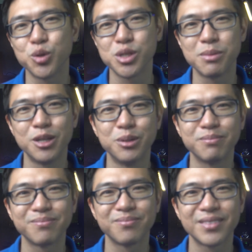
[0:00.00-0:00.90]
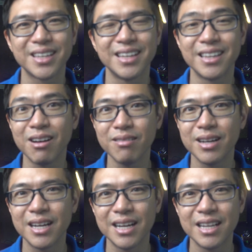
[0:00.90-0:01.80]
notes below. Now,
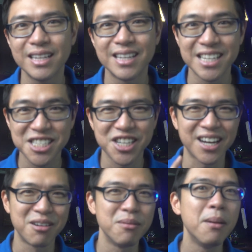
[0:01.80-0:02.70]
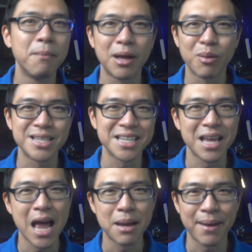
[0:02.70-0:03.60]
let's check out Budweiser
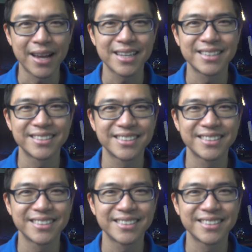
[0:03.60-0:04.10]
APAC.